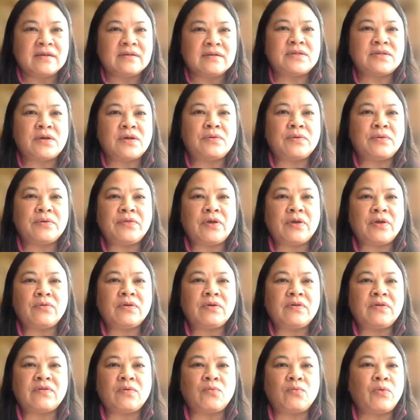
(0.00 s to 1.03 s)
So
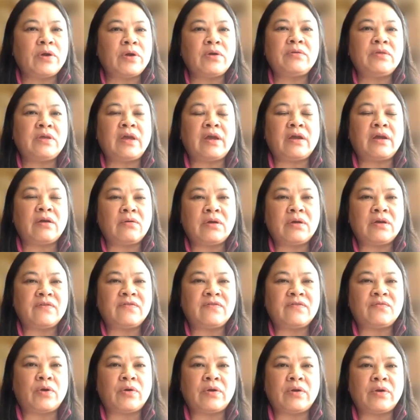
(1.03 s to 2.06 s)
where are the
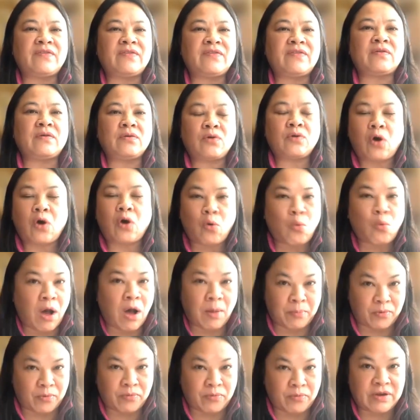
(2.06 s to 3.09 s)
areas where it's
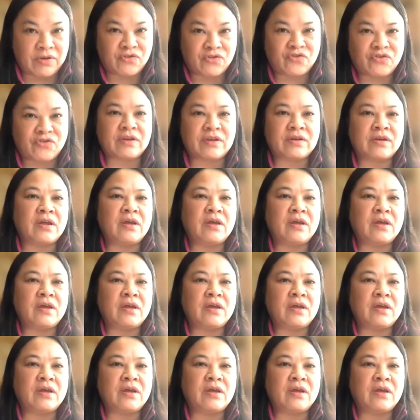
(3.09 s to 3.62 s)
cooperation,